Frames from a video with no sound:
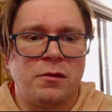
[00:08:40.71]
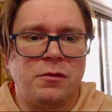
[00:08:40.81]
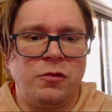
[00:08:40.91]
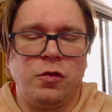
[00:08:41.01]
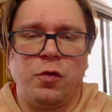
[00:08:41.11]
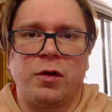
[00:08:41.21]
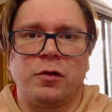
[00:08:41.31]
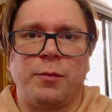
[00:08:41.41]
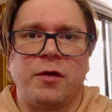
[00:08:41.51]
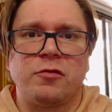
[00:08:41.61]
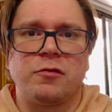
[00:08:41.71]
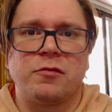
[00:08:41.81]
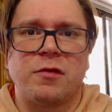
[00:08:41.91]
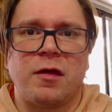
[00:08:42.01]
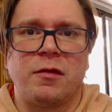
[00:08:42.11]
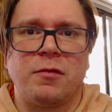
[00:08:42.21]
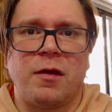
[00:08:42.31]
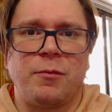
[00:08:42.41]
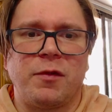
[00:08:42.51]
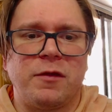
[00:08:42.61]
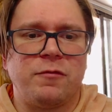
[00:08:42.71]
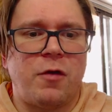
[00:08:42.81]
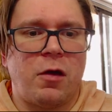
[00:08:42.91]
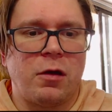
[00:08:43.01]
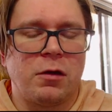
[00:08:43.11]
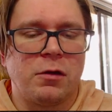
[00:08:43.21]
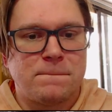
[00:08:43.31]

New Yorker puzzles, I believe, are.